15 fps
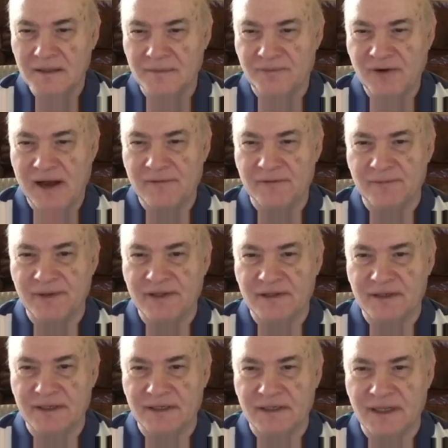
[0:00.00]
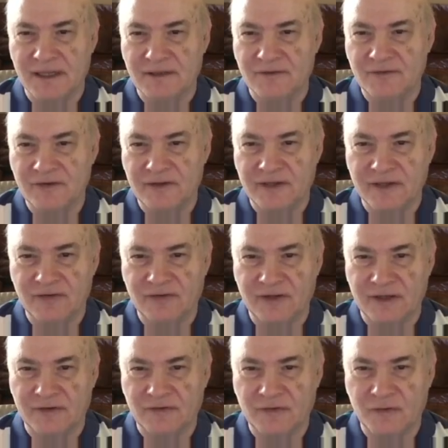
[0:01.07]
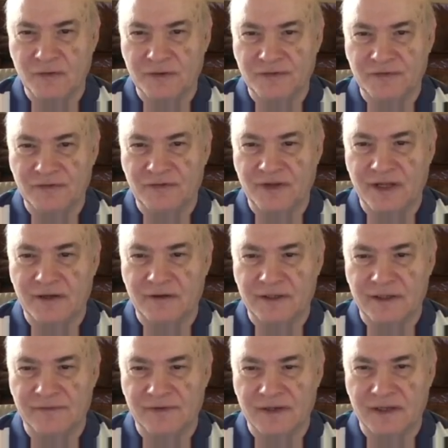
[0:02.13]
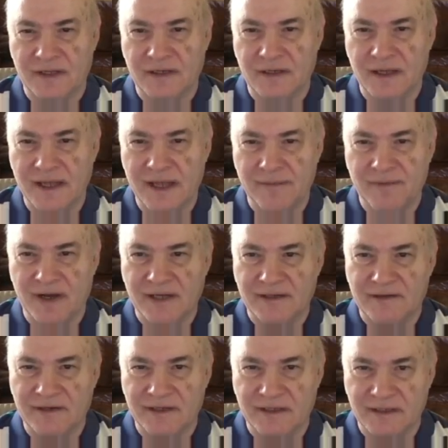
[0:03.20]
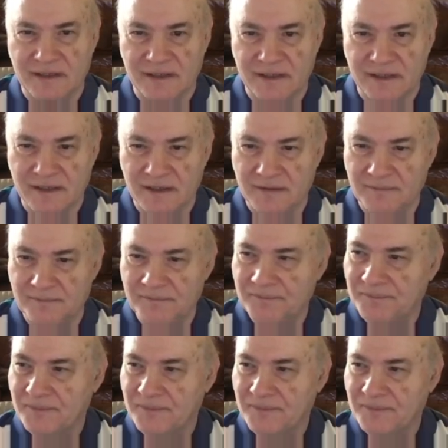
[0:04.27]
probability and statistics courses that are given at MIT in the